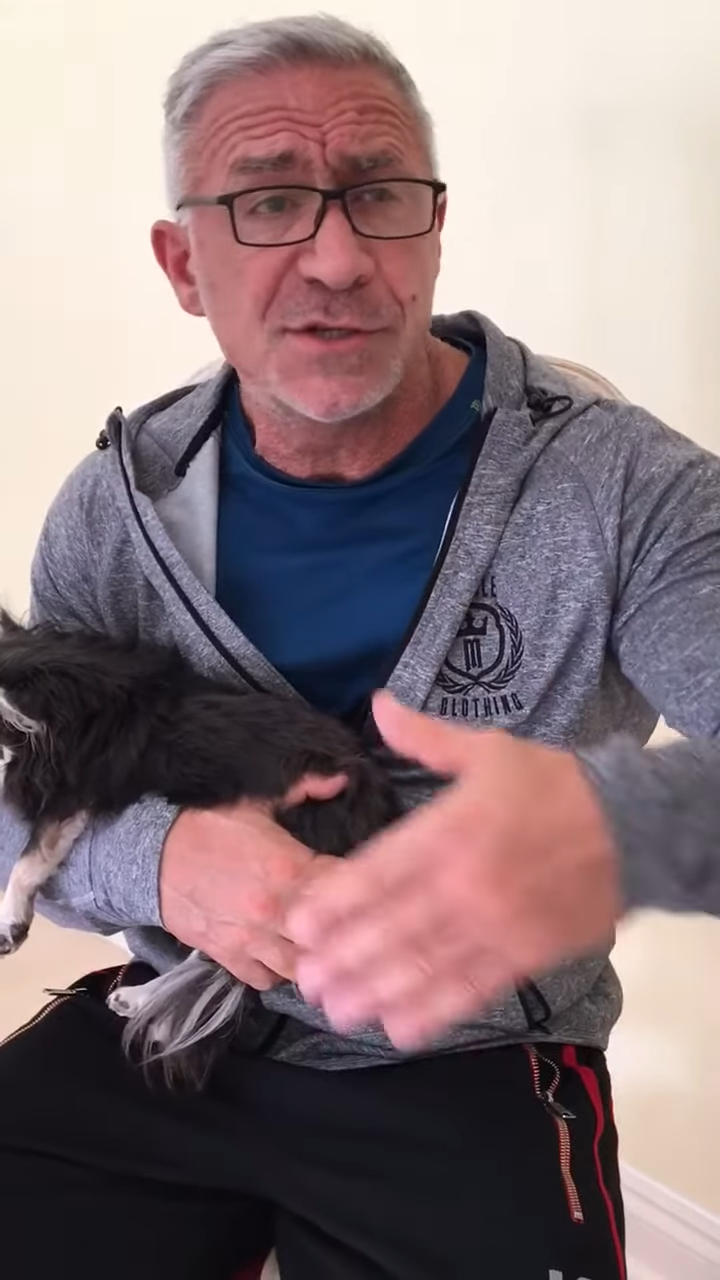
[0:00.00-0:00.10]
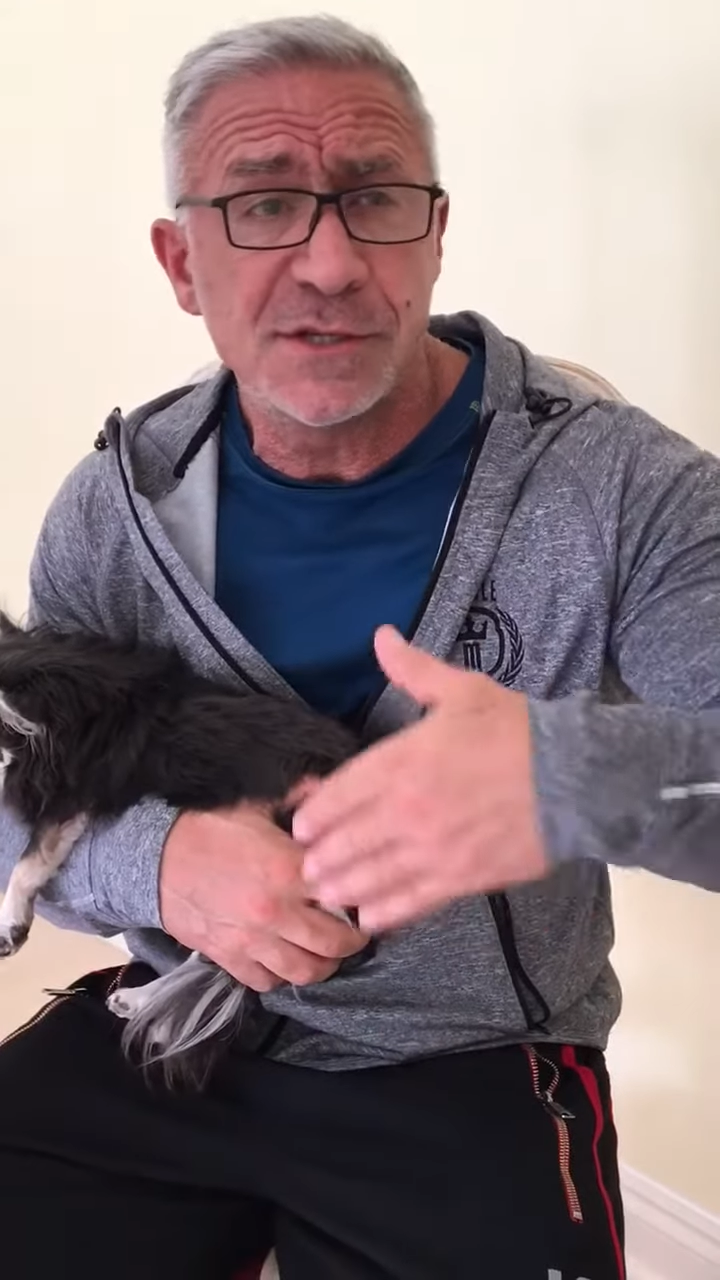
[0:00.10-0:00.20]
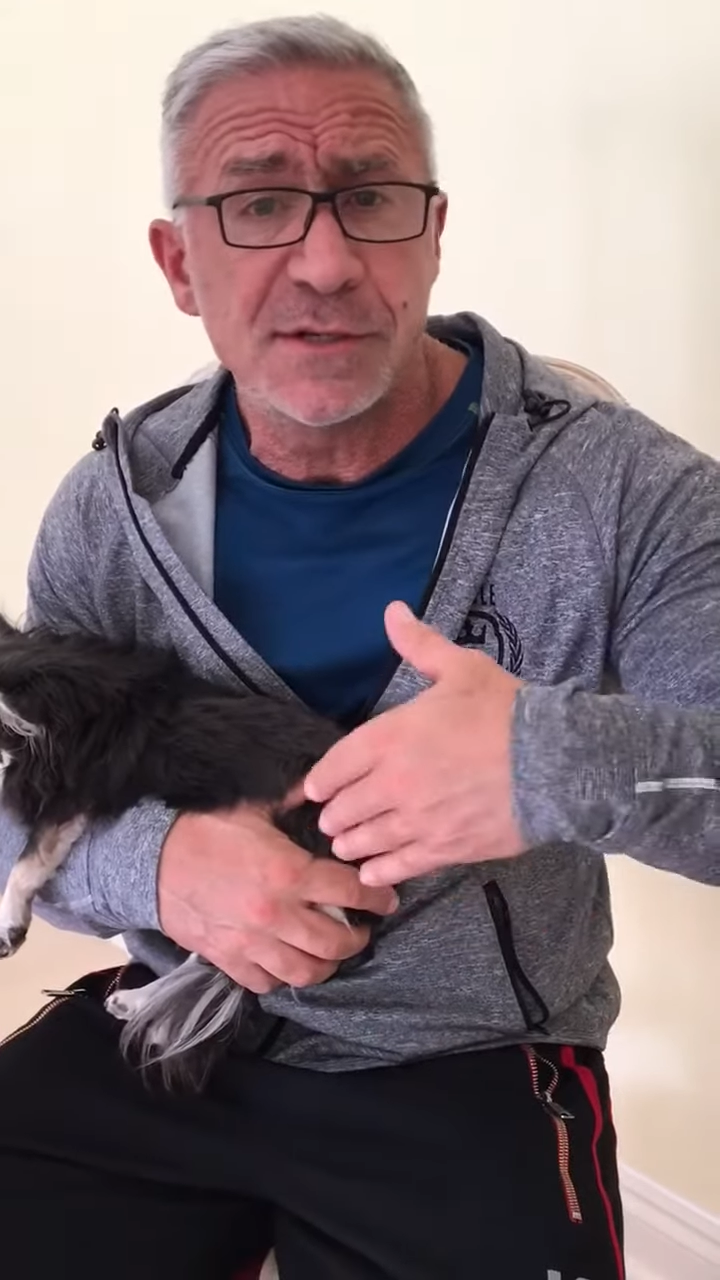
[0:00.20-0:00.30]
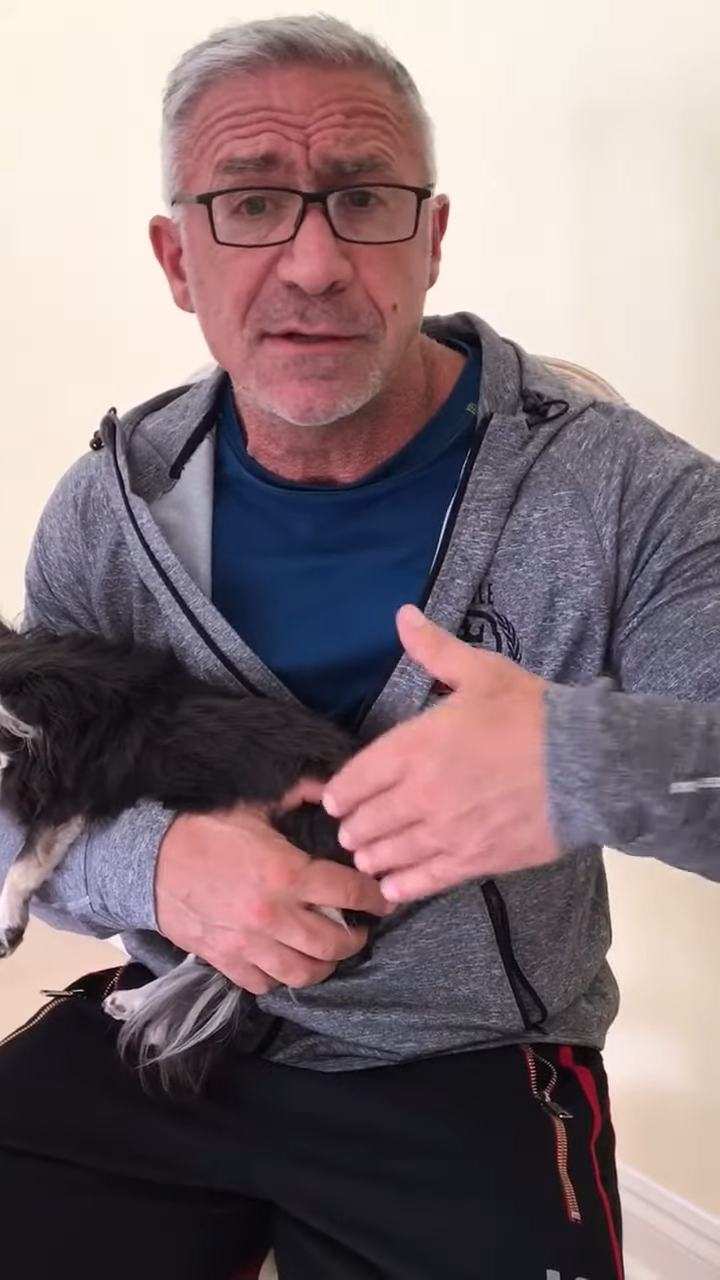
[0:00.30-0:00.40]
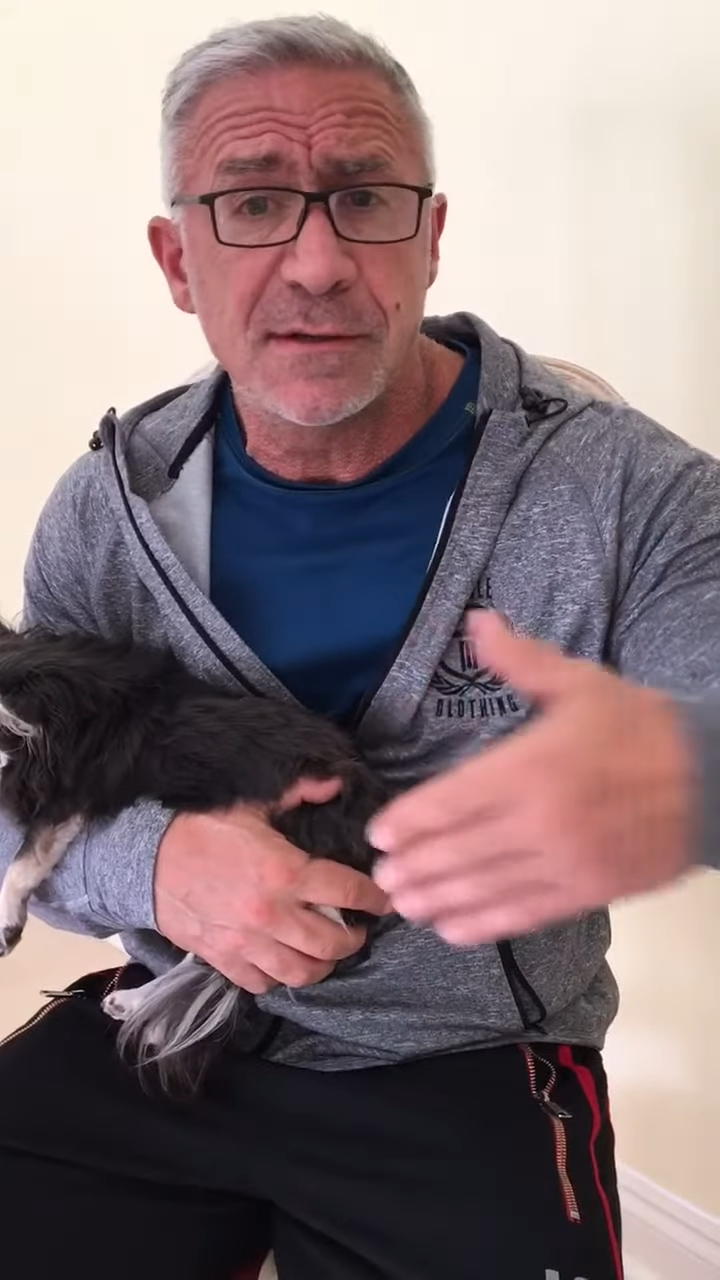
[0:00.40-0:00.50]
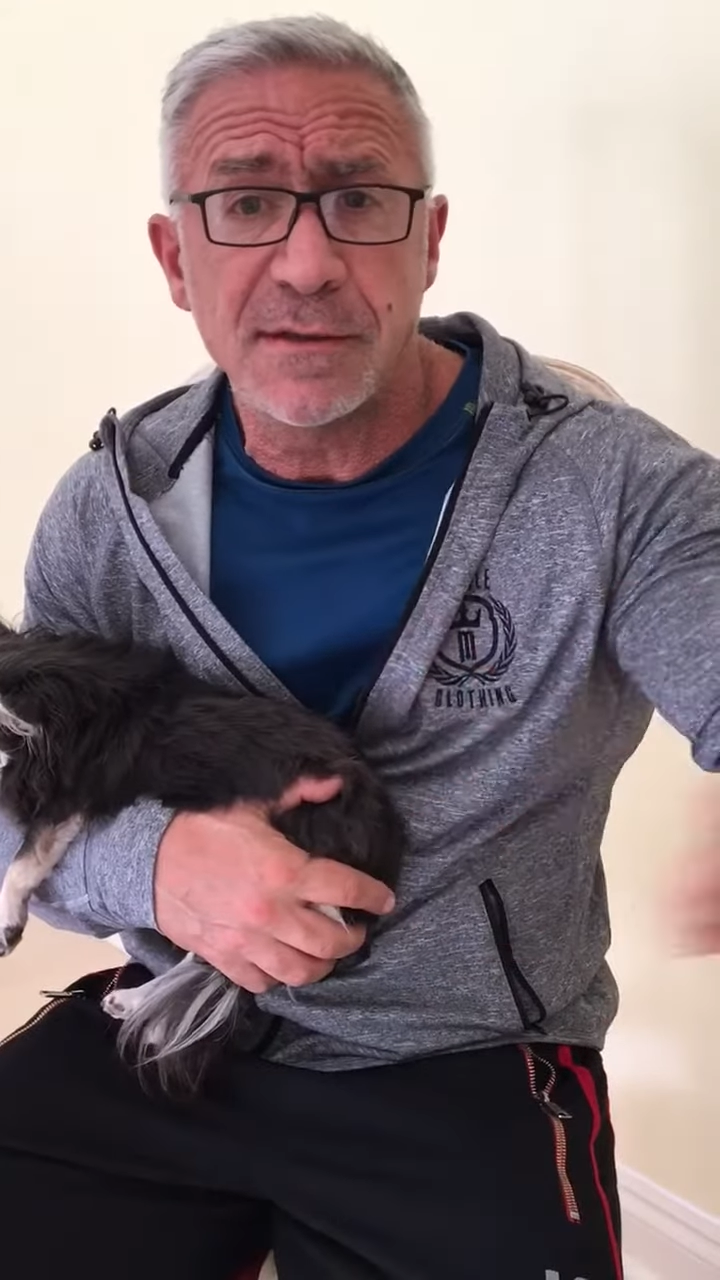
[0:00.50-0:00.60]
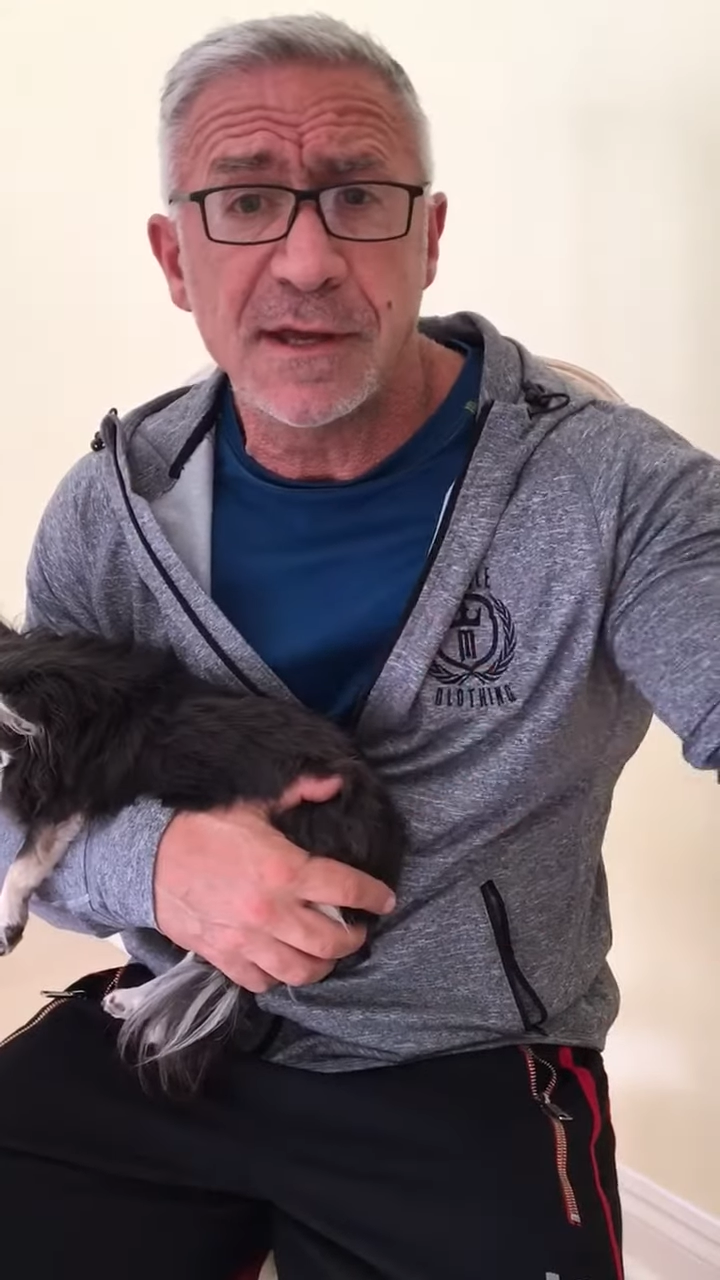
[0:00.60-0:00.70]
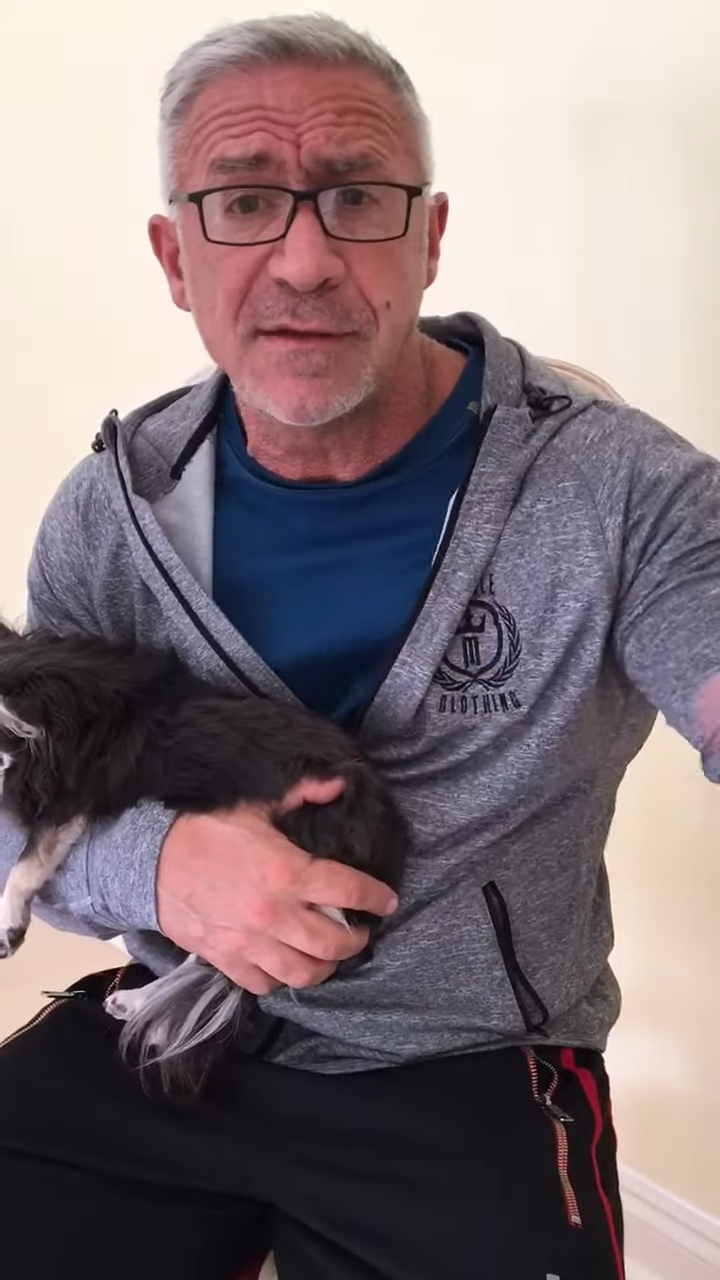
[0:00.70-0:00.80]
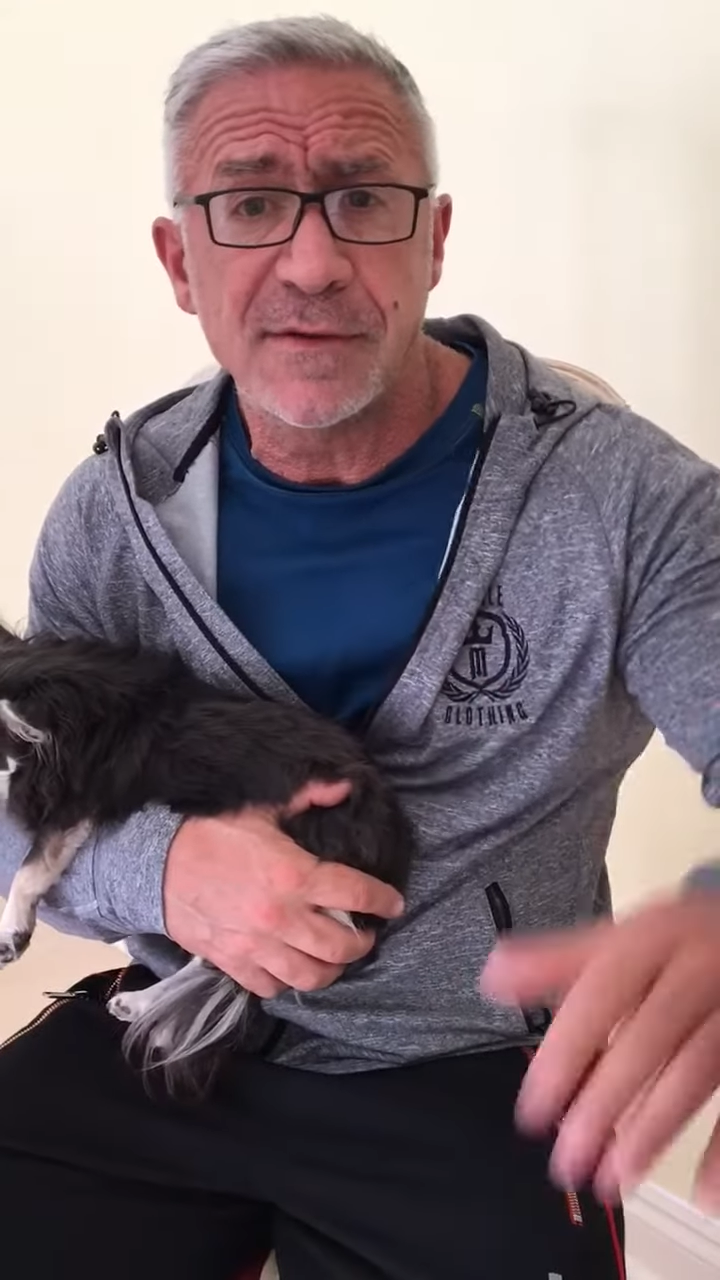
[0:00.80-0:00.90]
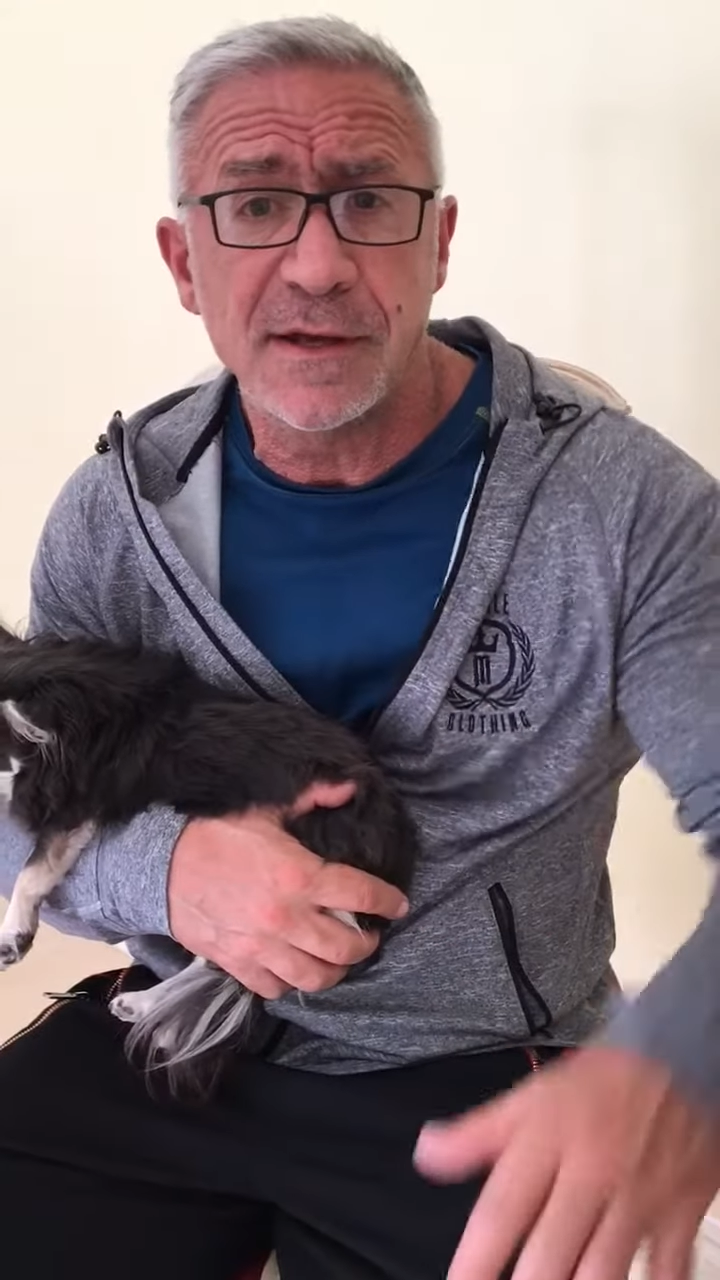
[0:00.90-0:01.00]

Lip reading: Just think of